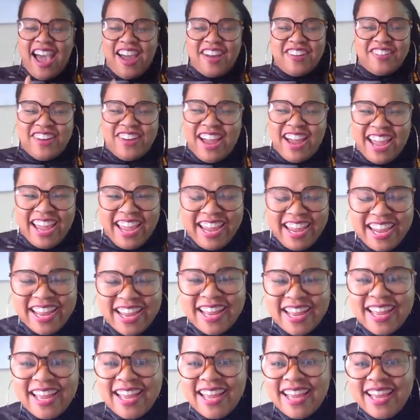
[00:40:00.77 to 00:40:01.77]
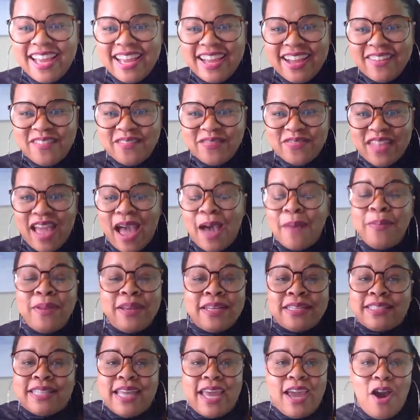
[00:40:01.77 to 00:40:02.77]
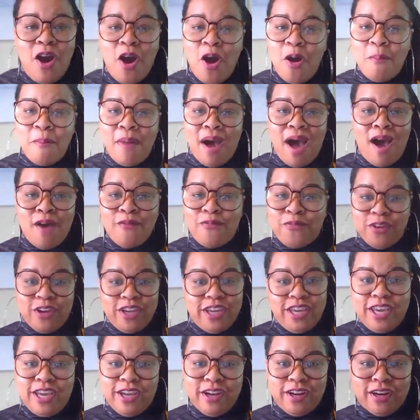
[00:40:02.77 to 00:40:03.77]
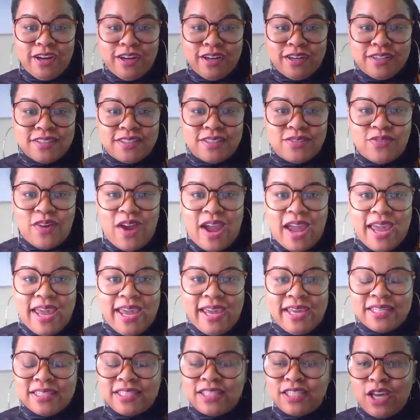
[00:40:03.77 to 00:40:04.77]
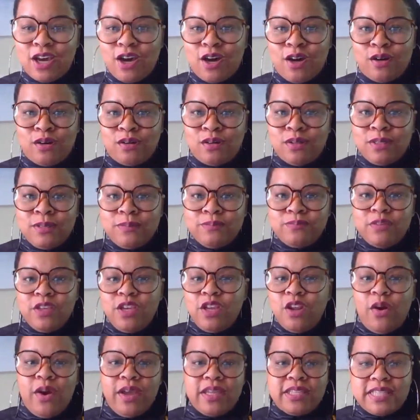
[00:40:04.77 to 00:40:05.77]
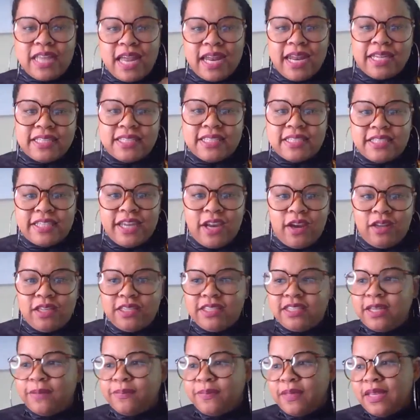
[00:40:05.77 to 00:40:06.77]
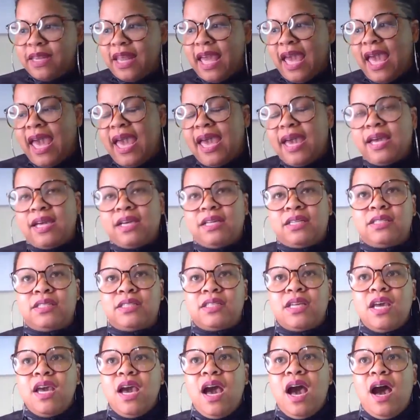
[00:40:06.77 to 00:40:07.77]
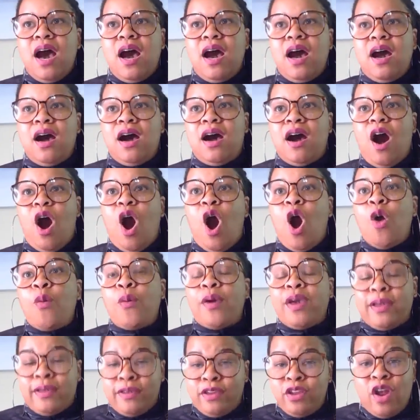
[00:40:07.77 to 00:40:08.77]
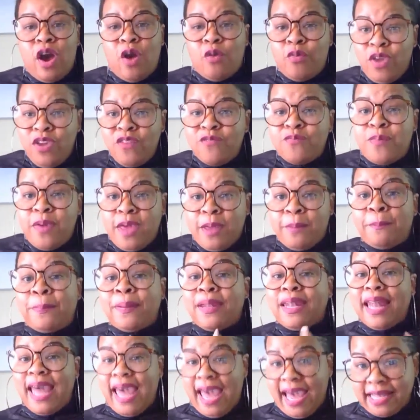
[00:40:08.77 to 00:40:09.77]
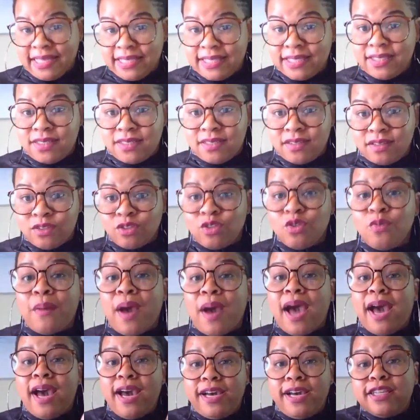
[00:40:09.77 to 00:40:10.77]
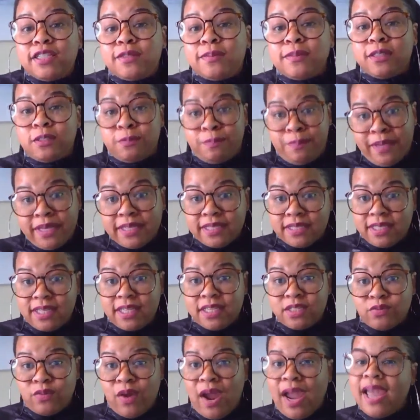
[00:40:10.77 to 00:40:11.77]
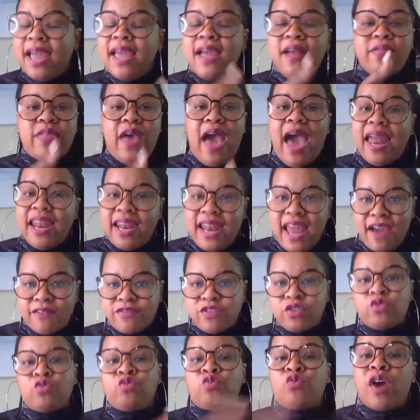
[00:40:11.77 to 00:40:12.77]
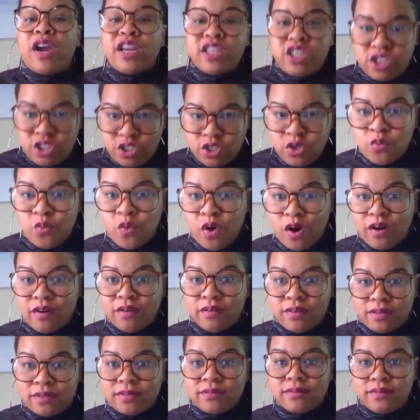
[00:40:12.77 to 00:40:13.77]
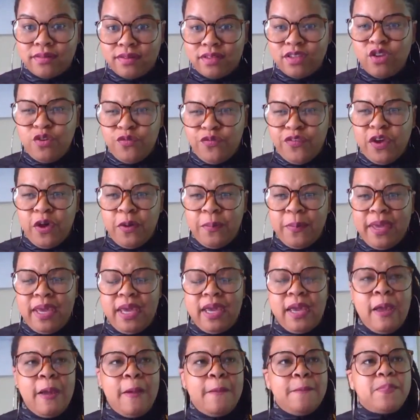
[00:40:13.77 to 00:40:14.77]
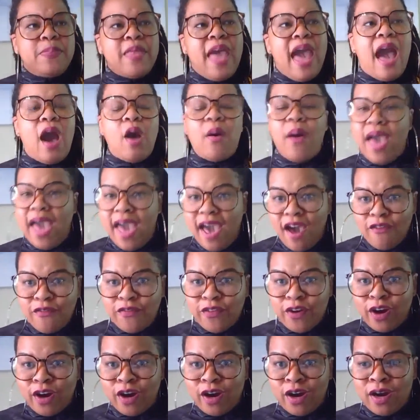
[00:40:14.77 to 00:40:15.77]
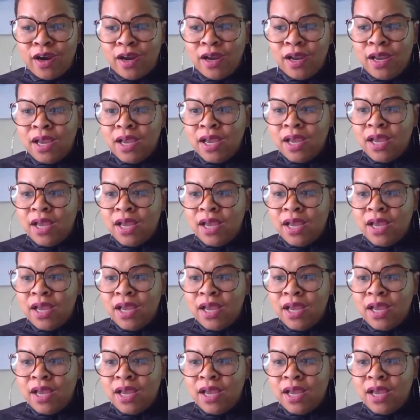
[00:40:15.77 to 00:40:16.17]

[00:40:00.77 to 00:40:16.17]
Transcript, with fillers: right? I've been a stay at home mom for years, right? So, you know, it's not necessarily something that has uh always, you know, we've been blessed through my husband's business, right? That I didn't have to rush to work. You feel me? However,